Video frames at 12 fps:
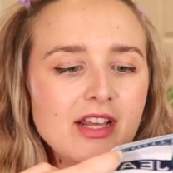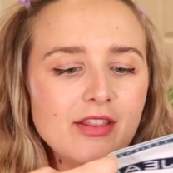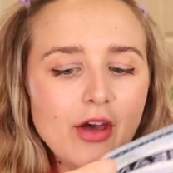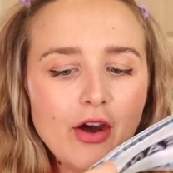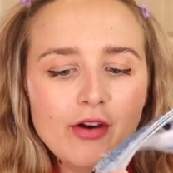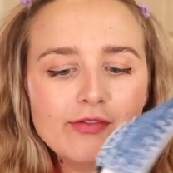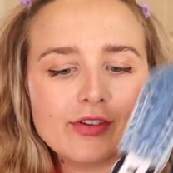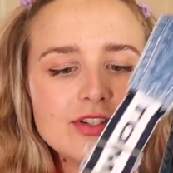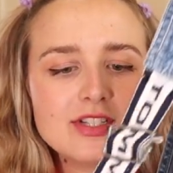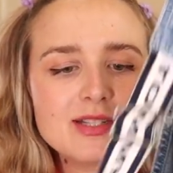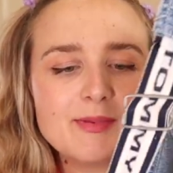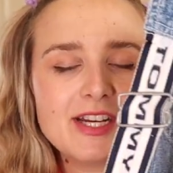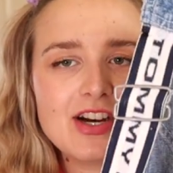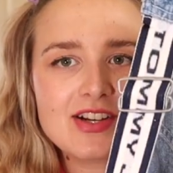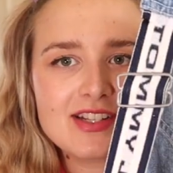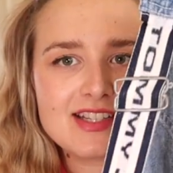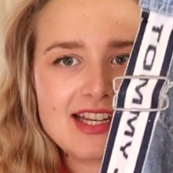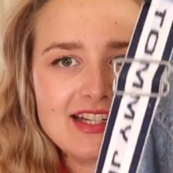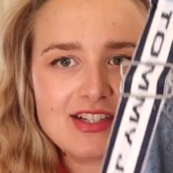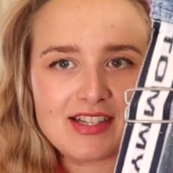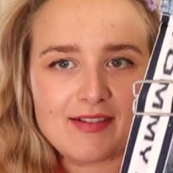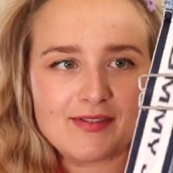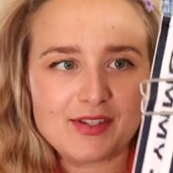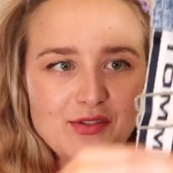the overalls because they just
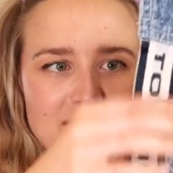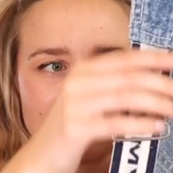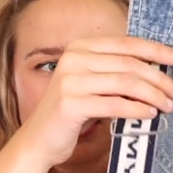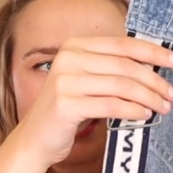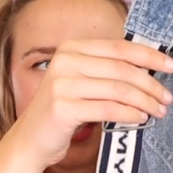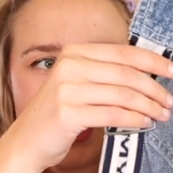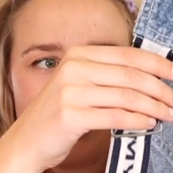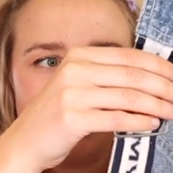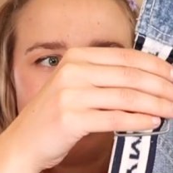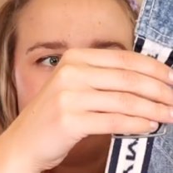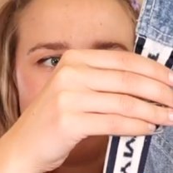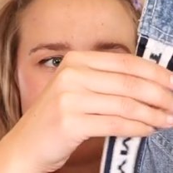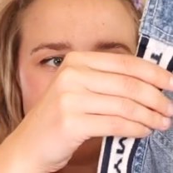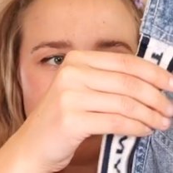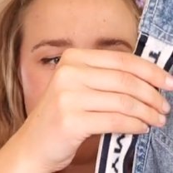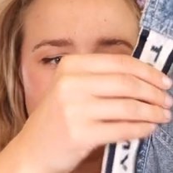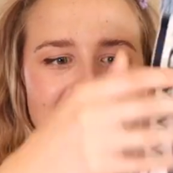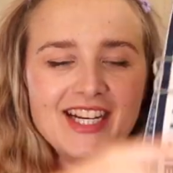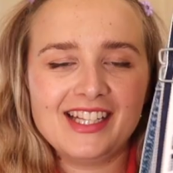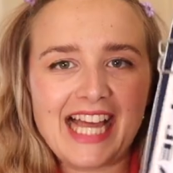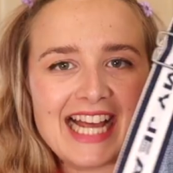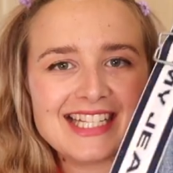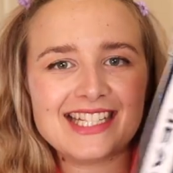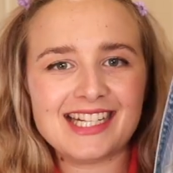have stretched out and they don't have any
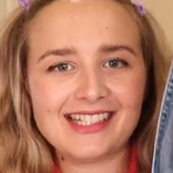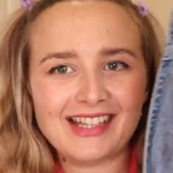elastic